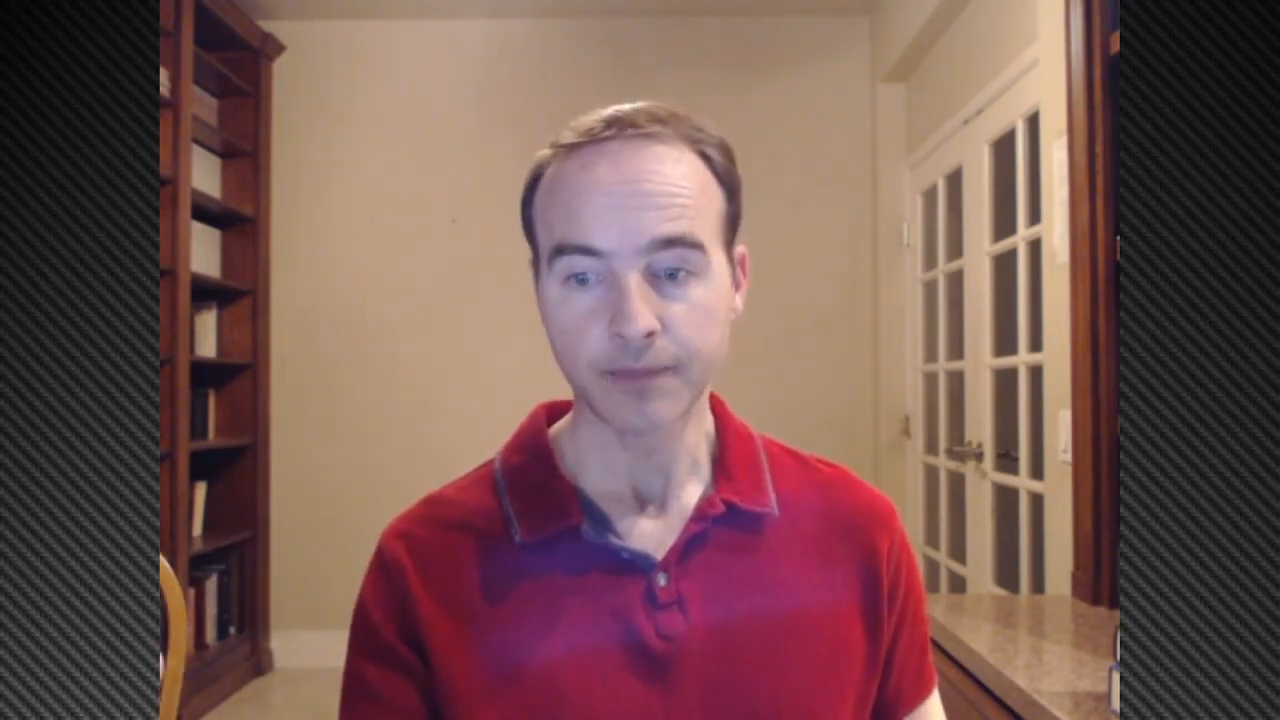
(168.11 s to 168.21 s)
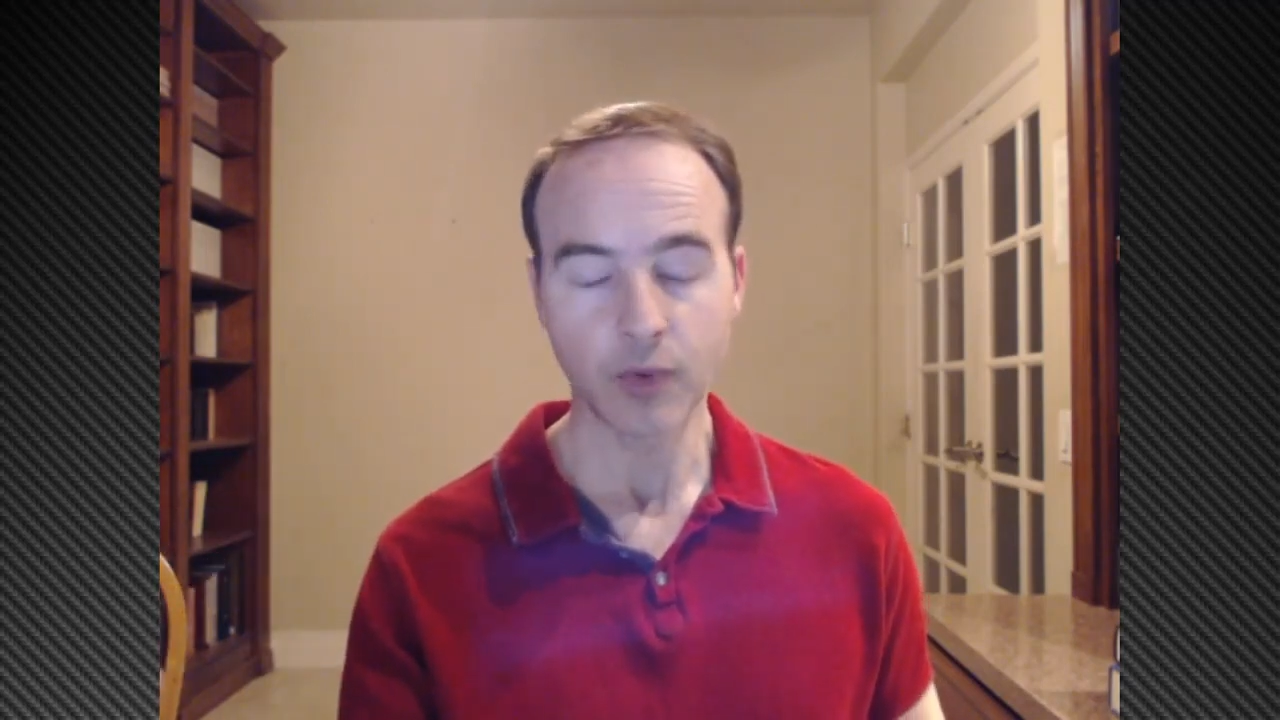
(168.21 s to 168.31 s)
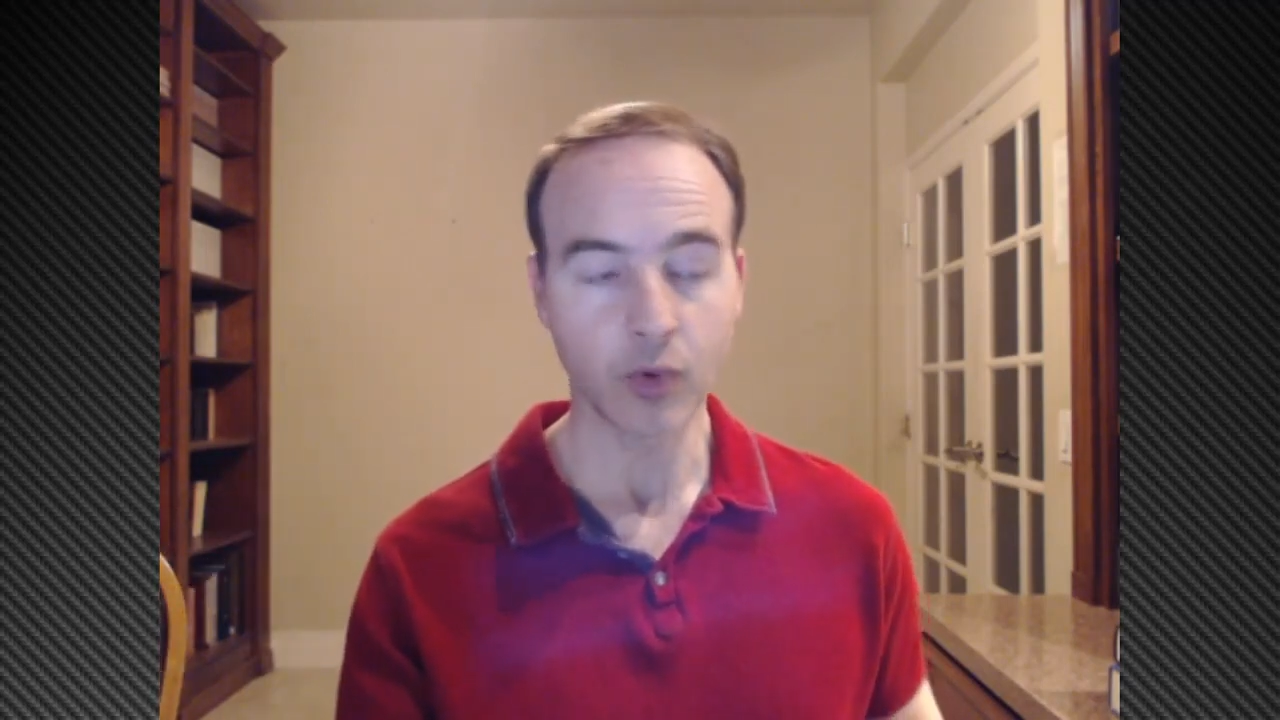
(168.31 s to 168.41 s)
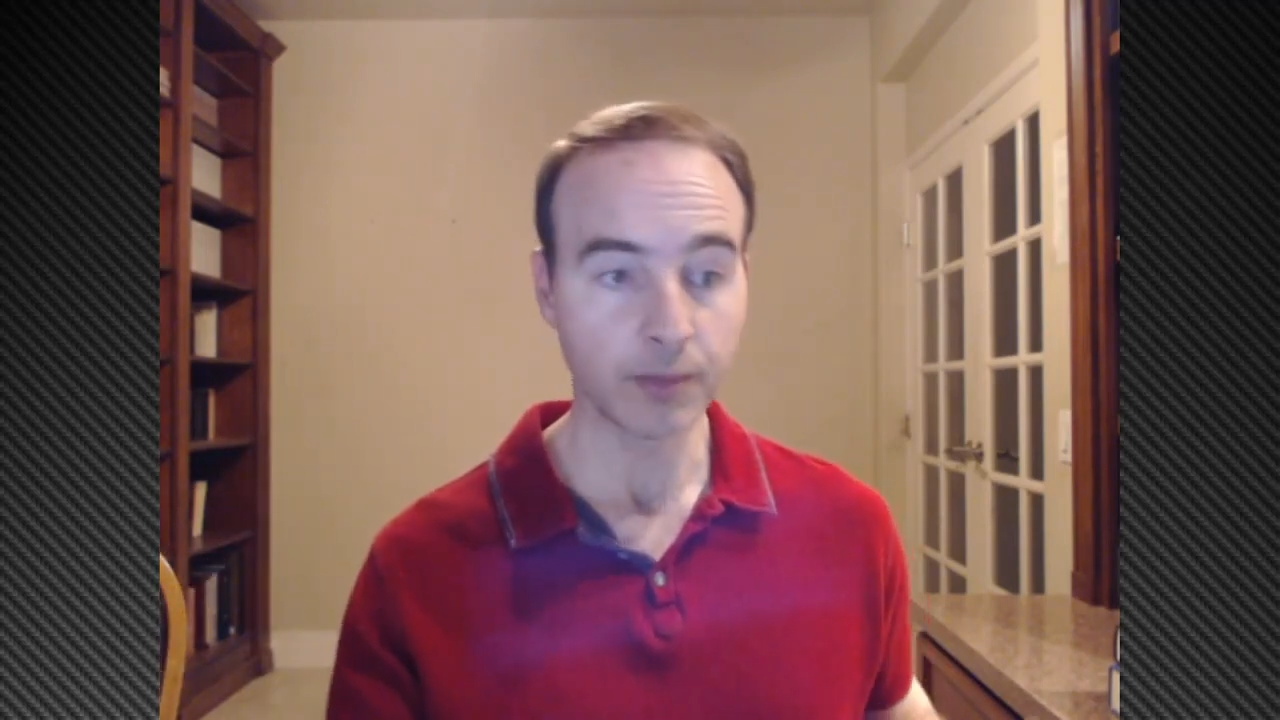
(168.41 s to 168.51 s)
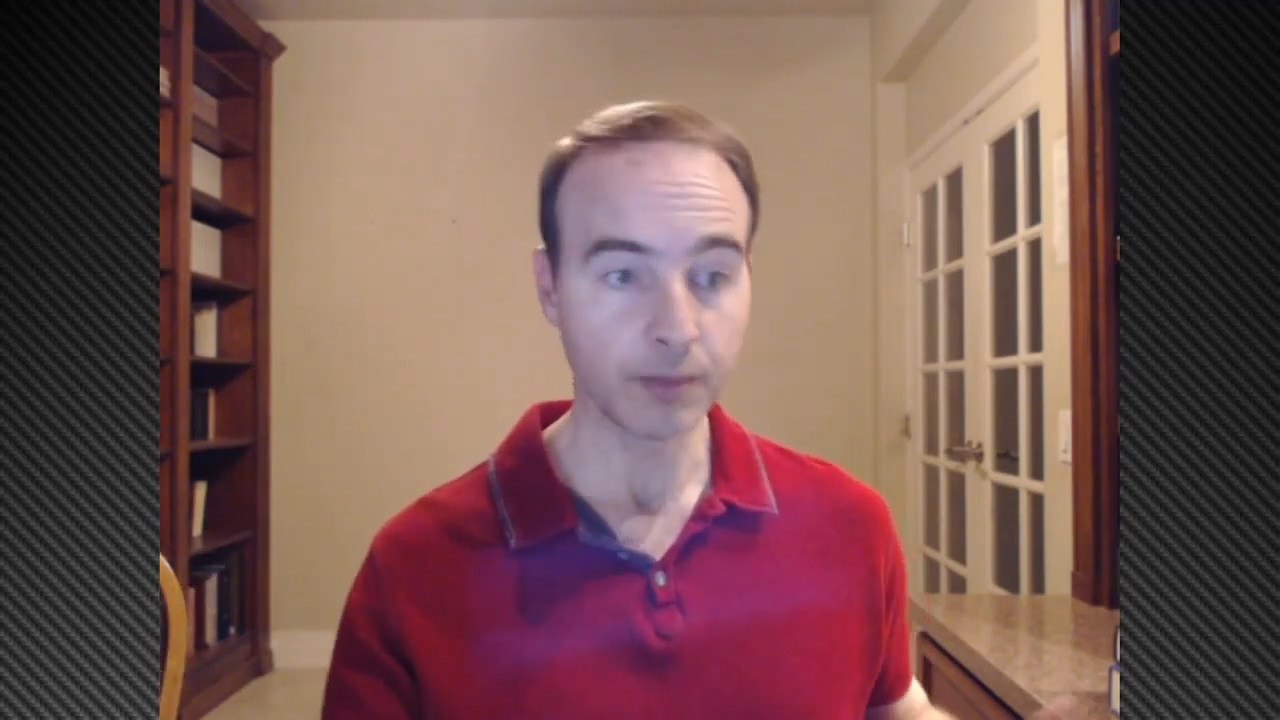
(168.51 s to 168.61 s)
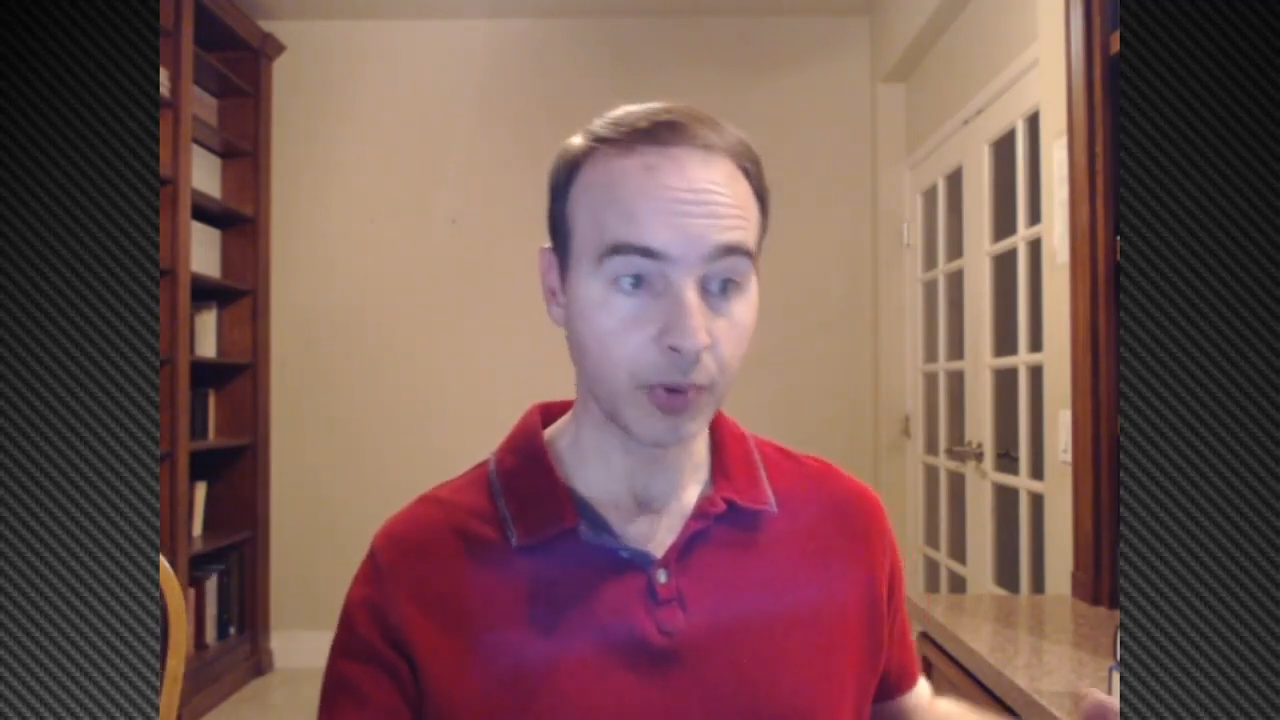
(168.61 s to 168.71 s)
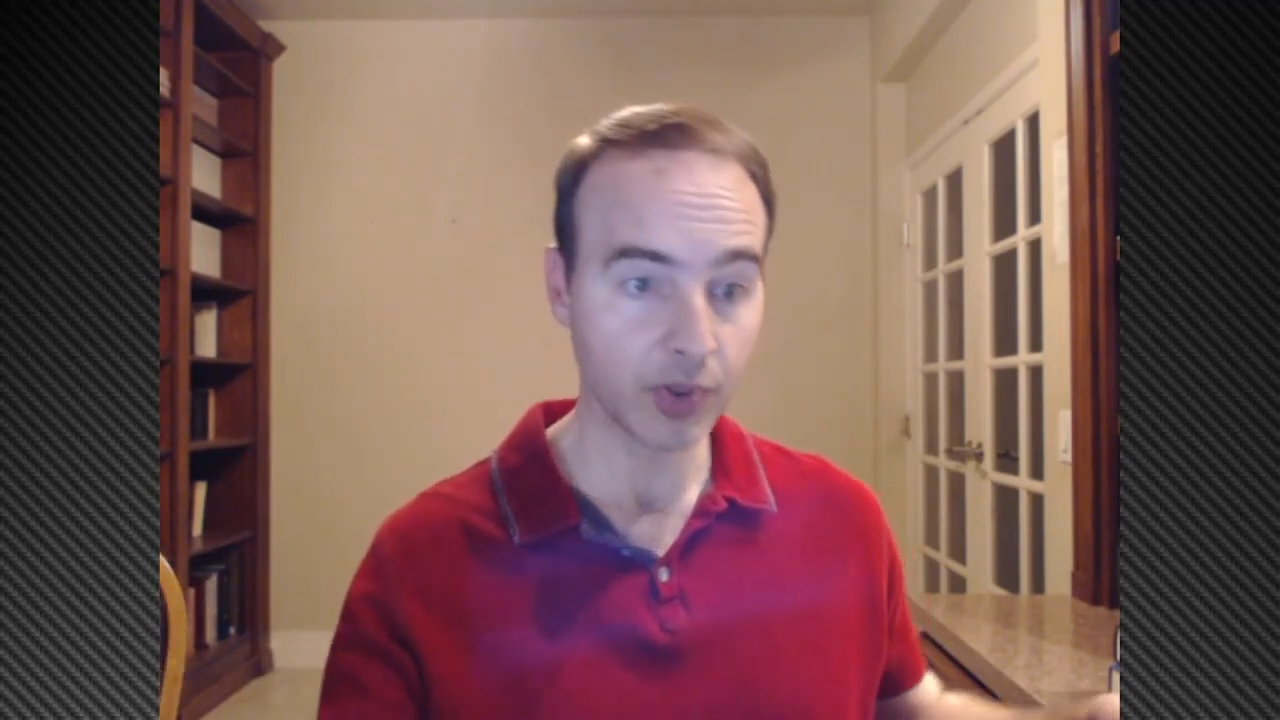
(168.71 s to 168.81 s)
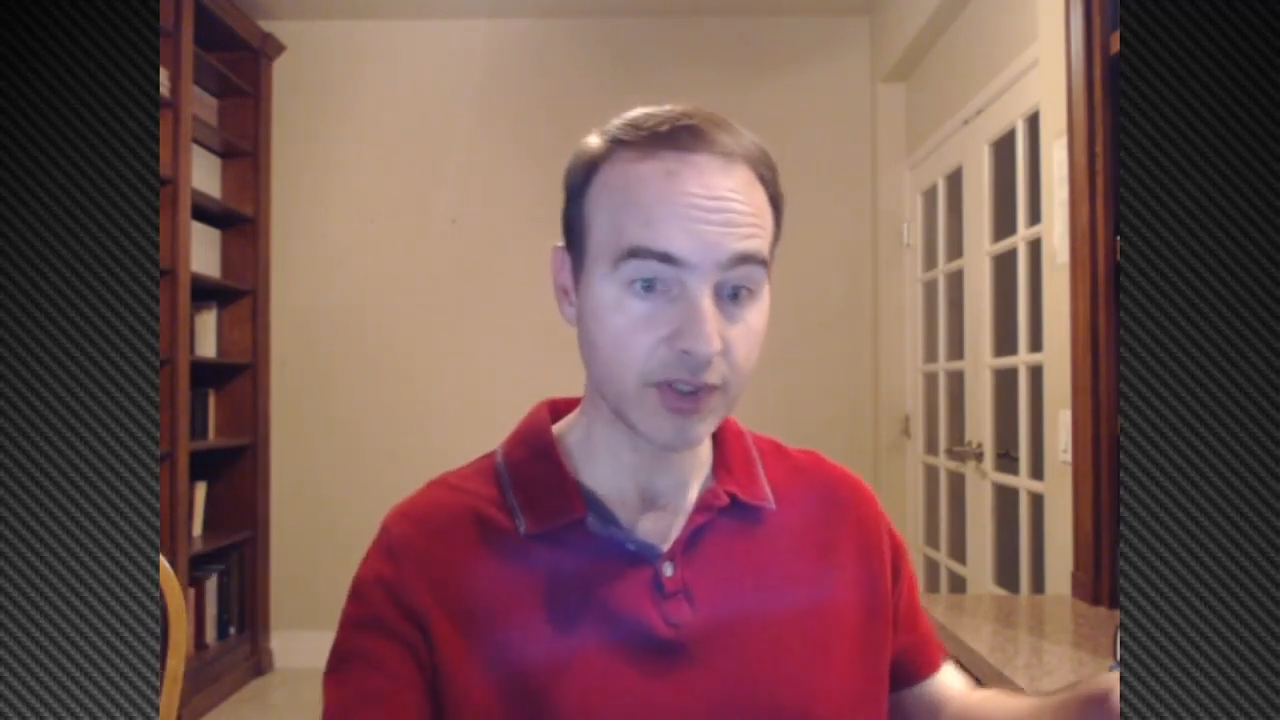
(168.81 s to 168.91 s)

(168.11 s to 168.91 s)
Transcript: or put